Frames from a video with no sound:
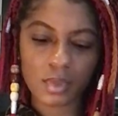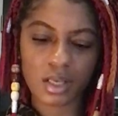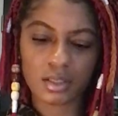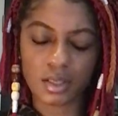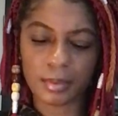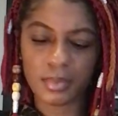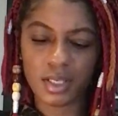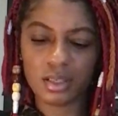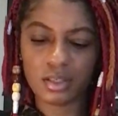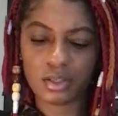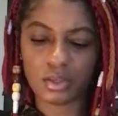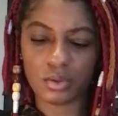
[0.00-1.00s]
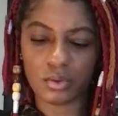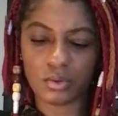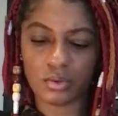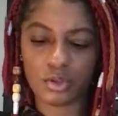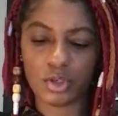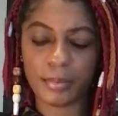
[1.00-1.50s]
Something too,
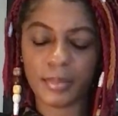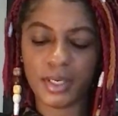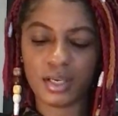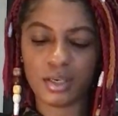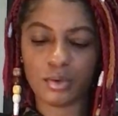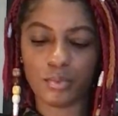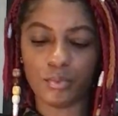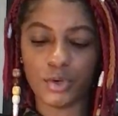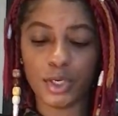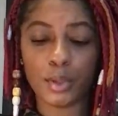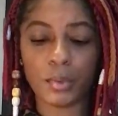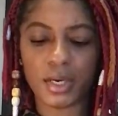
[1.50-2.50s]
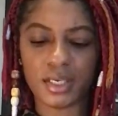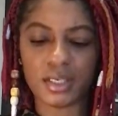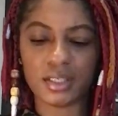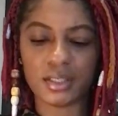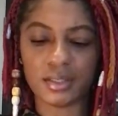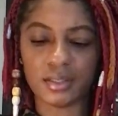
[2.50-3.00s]
you're being
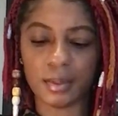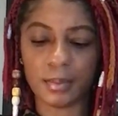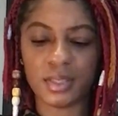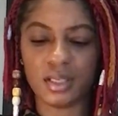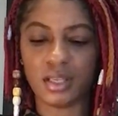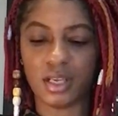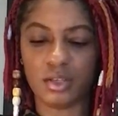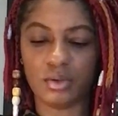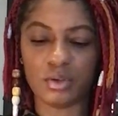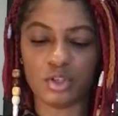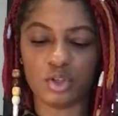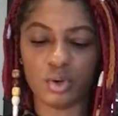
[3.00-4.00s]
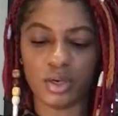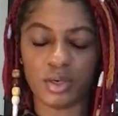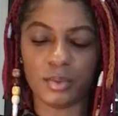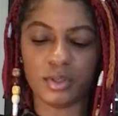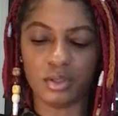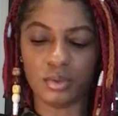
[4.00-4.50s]
reawakened to something that you enjoyed
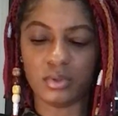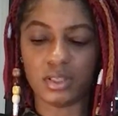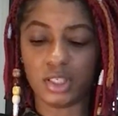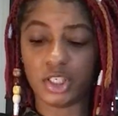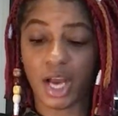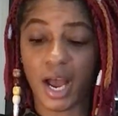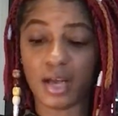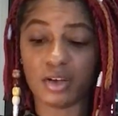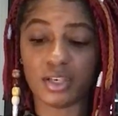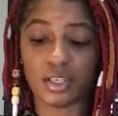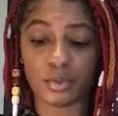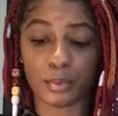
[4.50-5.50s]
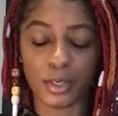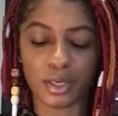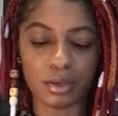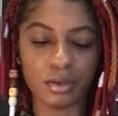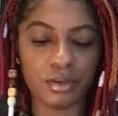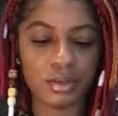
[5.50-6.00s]
when you was a child as well.